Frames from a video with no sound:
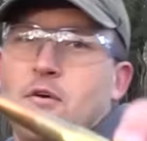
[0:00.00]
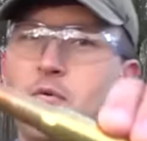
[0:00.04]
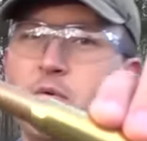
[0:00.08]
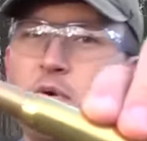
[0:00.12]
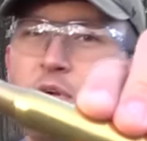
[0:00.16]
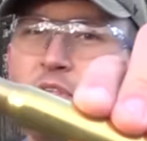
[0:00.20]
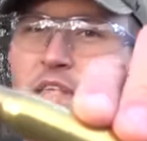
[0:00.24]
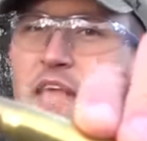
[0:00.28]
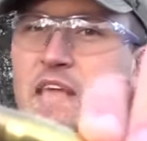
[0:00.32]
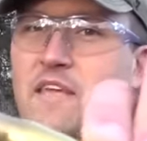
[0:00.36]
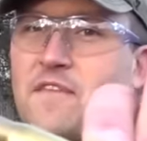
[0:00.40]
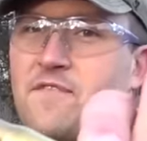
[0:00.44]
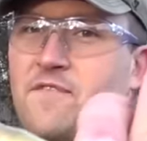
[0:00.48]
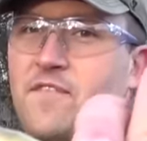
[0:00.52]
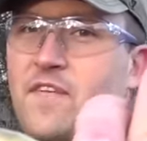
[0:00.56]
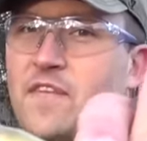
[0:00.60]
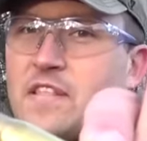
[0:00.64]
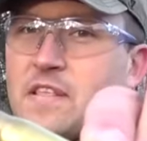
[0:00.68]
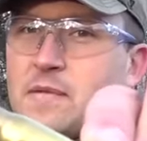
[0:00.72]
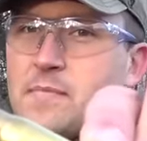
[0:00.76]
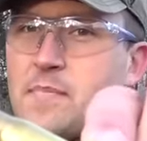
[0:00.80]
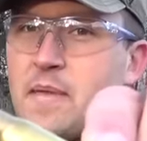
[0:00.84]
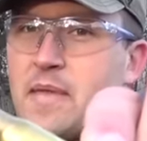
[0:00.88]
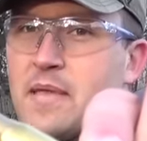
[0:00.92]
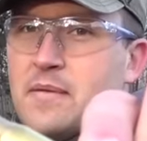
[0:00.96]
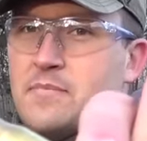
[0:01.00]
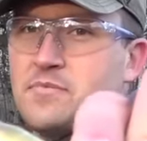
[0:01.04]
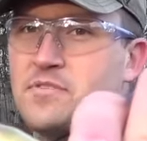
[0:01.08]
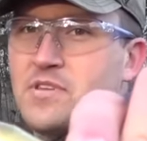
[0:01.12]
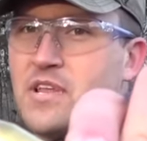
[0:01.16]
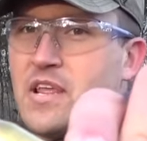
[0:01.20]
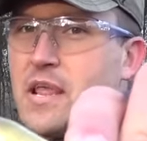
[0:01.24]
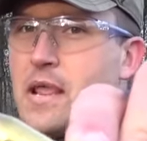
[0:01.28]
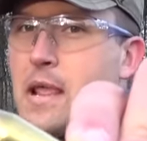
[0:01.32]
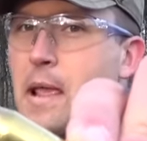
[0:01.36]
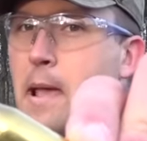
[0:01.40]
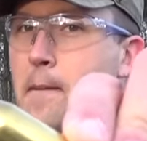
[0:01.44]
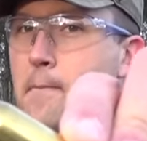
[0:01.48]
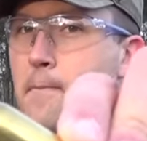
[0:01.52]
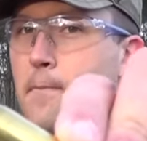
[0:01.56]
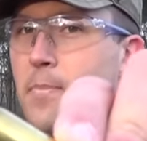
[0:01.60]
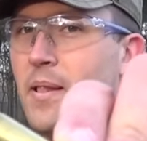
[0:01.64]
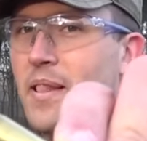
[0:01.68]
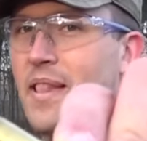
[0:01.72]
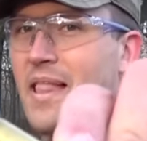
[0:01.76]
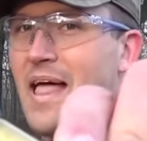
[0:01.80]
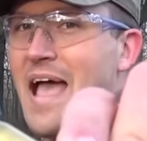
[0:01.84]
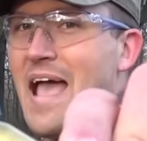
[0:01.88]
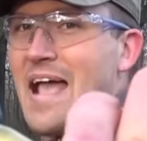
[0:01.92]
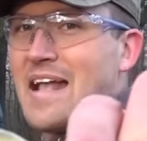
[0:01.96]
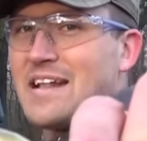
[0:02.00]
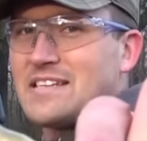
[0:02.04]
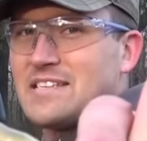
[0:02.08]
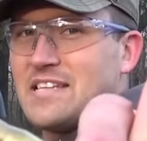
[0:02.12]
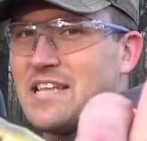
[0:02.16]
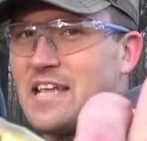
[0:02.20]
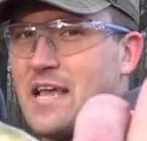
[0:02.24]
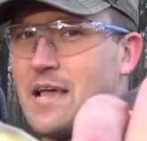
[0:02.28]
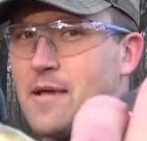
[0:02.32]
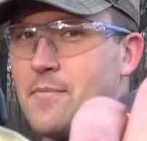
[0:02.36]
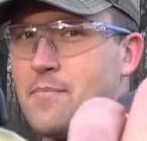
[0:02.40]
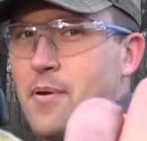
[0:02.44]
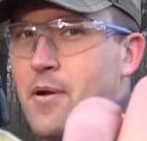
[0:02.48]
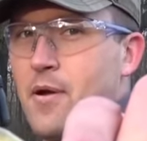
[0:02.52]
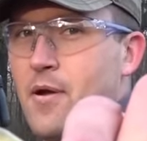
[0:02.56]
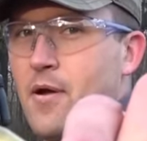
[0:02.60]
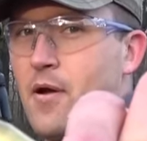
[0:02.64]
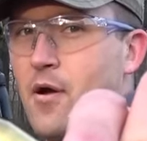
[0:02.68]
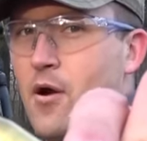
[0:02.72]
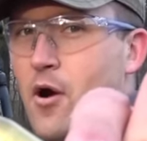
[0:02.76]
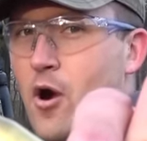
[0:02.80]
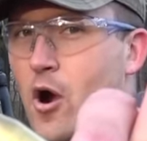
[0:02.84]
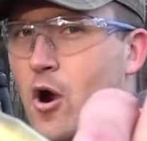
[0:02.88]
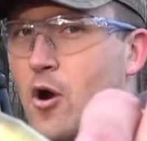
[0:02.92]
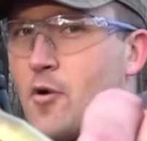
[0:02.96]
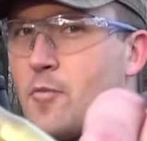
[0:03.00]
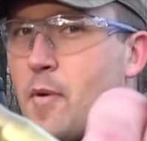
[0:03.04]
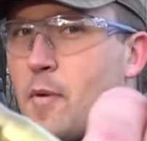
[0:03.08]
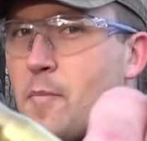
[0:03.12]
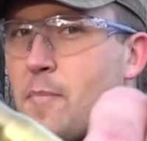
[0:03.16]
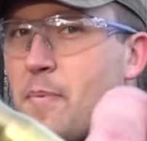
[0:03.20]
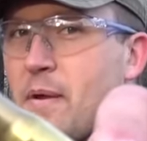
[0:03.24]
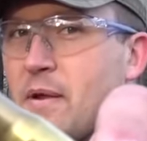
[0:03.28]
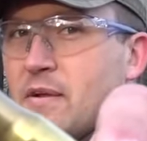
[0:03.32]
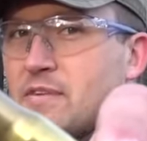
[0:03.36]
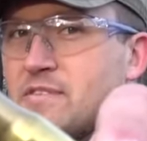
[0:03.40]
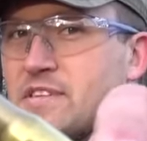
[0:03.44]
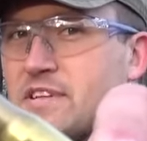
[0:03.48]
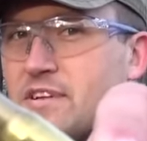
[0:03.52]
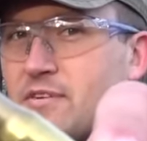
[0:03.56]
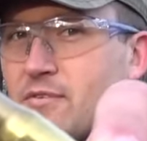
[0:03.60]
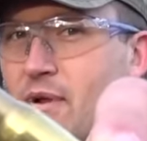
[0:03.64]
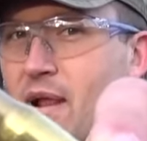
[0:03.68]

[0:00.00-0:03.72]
with a 50 BMG block tip armor piercing